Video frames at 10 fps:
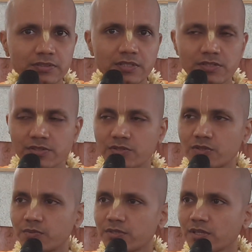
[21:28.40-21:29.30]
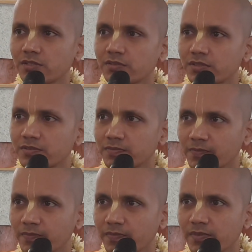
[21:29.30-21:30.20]
dressing should be sattvic.
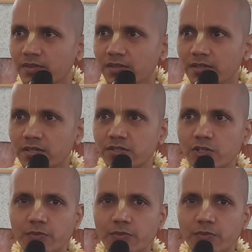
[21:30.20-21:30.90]
Initially